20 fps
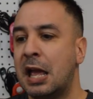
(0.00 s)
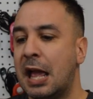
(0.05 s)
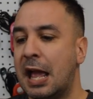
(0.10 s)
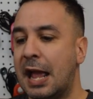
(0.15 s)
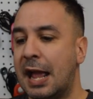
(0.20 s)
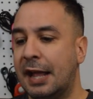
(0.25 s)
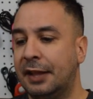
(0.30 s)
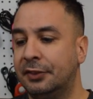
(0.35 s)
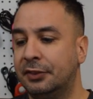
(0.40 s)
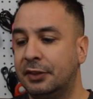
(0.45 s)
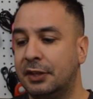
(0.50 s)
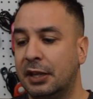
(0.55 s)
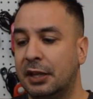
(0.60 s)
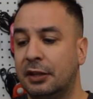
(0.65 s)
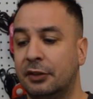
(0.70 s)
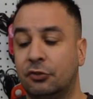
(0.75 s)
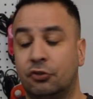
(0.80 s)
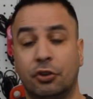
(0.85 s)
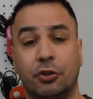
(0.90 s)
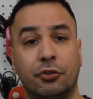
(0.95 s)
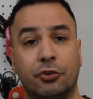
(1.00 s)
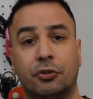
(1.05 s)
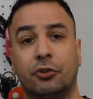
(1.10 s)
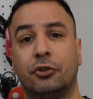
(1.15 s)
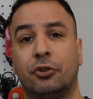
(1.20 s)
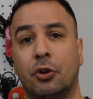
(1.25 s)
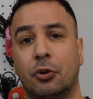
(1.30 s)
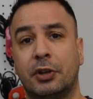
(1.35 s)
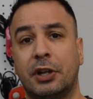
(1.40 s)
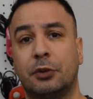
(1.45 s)
And just
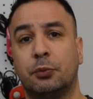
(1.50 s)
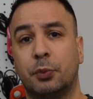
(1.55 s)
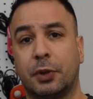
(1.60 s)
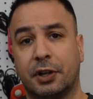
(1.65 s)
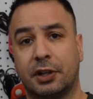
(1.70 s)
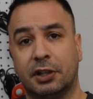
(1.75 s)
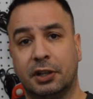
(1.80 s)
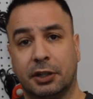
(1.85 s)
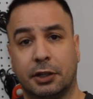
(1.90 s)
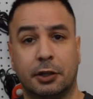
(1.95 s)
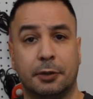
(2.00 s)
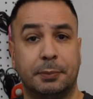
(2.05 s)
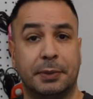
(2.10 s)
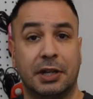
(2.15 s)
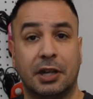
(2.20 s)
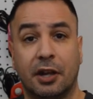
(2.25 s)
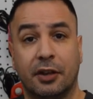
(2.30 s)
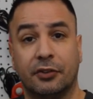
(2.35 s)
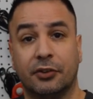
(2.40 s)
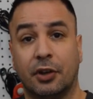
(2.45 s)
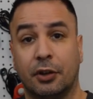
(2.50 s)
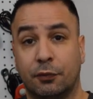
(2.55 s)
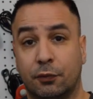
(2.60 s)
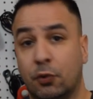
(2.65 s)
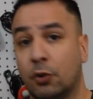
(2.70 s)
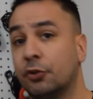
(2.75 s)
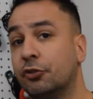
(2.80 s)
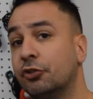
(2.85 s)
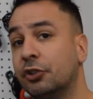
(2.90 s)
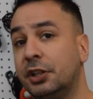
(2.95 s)
so that we're clear, because
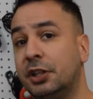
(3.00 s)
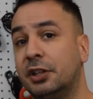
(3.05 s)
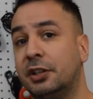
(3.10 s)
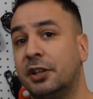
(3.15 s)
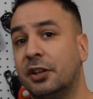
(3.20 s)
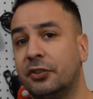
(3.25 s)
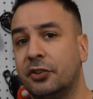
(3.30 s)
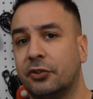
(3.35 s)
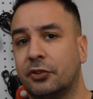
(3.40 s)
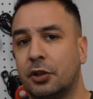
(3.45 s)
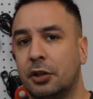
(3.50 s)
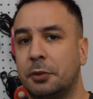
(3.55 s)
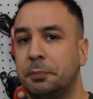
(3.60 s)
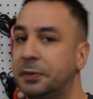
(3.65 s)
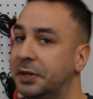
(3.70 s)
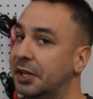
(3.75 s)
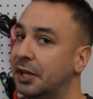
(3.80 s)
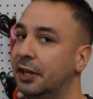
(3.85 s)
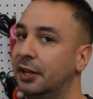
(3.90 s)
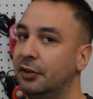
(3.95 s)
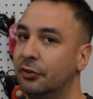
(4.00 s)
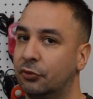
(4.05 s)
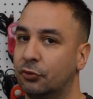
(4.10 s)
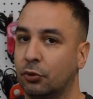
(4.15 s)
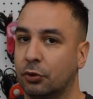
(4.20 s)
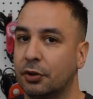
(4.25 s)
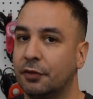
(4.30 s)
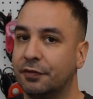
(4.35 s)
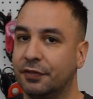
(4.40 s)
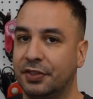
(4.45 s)
unfortunately this is going to be a
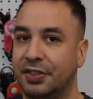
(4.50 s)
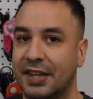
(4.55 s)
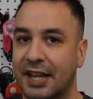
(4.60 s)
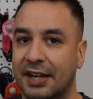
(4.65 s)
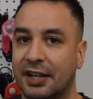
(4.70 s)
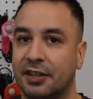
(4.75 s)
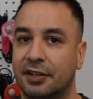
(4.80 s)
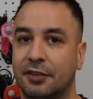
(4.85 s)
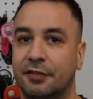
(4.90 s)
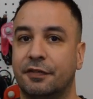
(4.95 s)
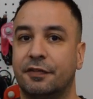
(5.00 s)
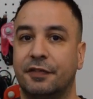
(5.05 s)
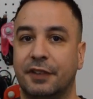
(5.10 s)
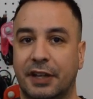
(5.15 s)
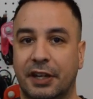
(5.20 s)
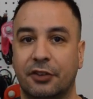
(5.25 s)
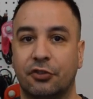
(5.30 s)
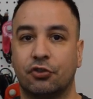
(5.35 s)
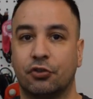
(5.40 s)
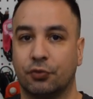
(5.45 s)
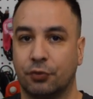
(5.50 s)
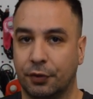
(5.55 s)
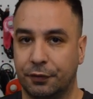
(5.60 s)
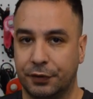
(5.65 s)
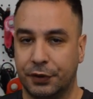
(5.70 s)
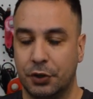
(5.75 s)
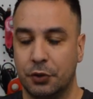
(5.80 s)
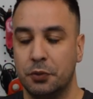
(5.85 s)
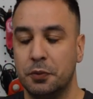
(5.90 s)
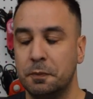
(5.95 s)
sort of negative-ish
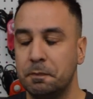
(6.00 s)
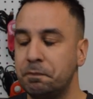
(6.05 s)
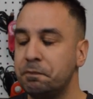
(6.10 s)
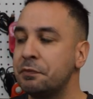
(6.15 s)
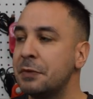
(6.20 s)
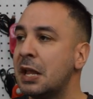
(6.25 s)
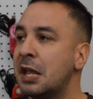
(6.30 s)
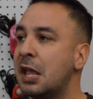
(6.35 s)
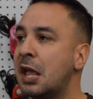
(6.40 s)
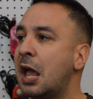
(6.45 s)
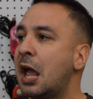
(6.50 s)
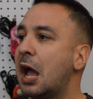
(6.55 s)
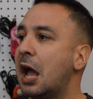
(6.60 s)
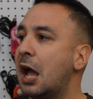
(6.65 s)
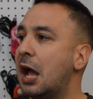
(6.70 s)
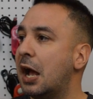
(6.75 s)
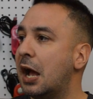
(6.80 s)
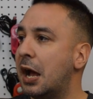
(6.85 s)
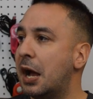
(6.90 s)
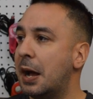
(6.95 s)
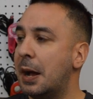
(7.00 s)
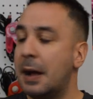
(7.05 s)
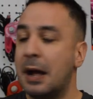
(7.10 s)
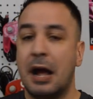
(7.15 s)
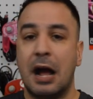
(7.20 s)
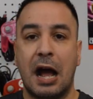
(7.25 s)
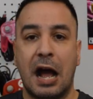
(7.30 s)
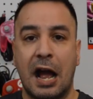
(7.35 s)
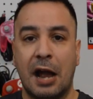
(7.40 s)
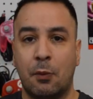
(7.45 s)
review, uh,
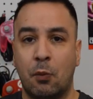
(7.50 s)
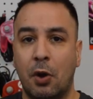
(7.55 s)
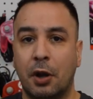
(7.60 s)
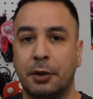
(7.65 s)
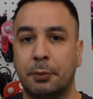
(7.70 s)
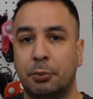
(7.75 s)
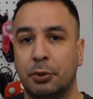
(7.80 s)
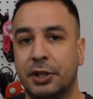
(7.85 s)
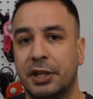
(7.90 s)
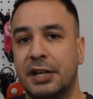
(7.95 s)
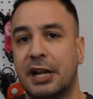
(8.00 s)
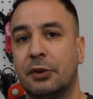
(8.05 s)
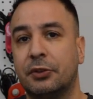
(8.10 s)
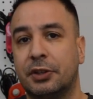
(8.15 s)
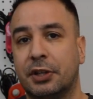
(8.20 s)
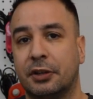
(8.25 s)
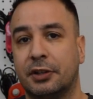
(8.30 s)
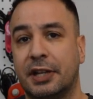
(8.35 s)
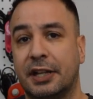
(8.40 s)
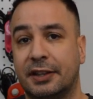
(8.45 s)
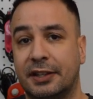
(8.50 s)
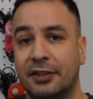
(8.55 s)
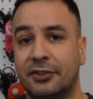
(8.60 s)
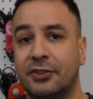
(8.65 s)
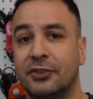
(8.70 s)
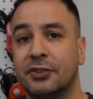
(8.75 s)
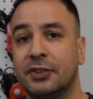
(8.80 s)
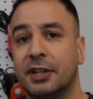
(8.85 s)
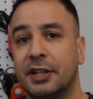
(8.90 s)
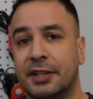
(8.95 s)
I want to put it out there that this
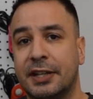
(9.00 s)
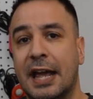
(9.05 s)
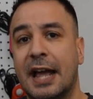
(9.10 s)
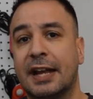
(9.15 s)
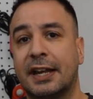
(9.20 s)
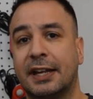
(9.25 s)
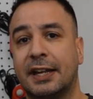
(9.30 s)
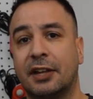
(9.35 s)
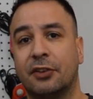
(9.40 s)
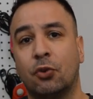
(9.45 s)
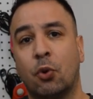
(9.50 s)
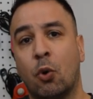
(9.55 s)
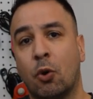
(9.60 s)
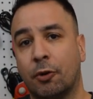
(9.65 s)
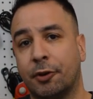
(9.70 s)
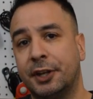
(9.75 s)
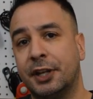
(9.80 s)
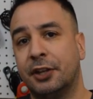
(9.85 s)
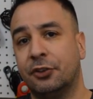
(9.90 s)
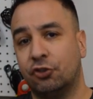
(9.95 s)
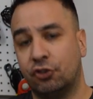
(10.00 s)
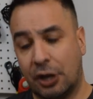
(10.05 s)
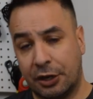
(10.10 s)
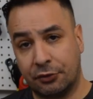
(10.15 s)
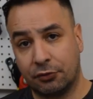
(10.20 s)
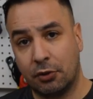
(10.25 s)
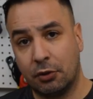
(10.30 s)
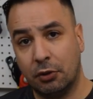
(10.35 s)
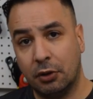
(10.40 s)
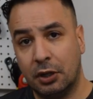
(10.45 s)
is an attack against Hori in
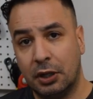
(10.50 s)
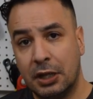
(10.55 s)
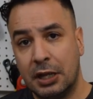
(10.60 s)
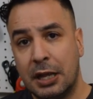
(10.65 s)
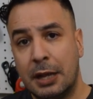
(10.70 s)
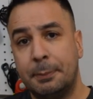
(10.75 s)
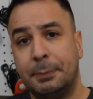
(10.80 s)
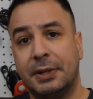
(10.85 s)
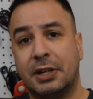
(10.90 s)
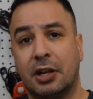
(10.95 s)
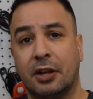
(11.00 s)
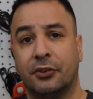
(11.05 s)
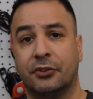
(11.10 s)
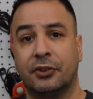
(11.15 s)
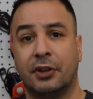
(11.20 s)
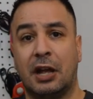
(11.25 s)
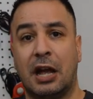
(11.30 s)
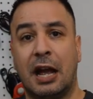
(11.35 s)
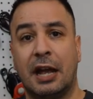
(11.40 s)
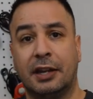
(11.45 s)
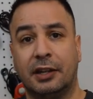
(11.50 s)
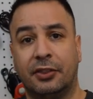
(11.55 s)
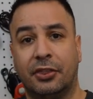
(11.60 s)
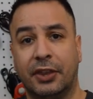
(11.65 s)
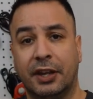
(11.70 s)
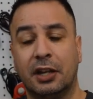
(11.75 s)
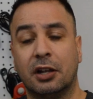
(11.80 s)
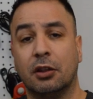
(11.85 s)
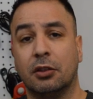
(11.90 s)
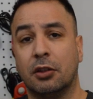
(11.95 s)
general, because I
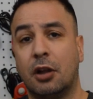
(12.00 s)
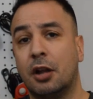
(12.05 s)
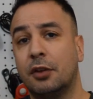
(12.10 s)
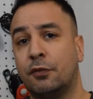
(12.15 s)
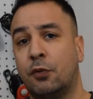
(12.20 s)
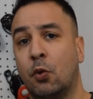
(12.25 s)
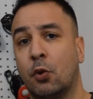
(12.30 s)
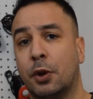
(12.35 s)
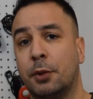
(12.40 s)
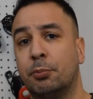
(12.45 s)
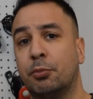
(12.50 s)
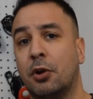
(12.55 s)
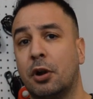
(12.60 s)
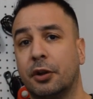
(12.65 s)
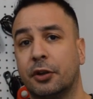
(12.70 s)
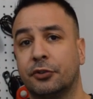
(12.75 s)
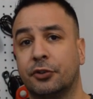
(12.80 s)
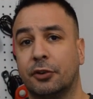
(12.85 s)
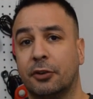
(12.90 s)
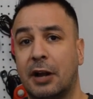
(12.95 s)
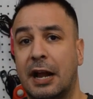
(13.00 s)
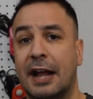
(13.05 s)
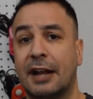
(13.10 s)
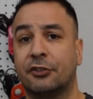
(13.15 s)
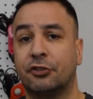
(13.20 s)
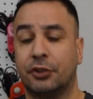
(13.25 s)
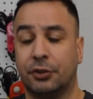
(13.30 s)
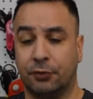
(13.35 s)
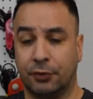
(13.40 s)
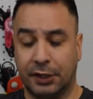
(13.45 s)
think a lot of Hori products are
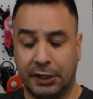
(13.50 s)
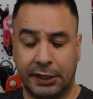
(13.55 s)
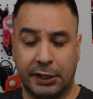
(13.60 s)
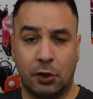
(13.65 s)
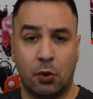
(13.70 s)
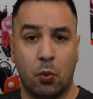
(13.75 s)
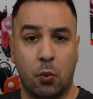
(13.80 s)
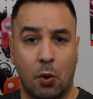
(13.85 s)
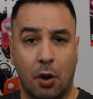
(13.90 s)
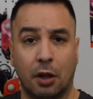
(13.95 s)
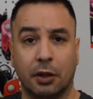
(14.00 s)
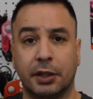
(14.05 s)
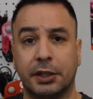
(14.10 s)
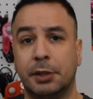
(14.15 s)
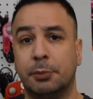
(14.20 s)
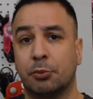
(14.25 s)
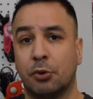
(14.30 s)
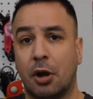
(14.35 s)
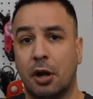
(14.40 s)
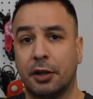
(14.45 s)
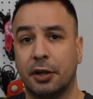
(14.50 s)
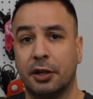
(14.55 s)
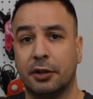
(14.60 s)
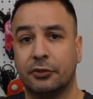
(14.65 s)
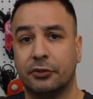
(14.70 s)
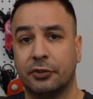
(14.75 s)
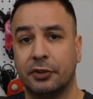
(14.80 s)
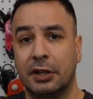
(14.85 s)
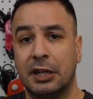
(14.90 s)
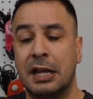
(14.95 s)
actually really quality
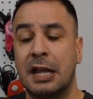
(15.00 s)
products.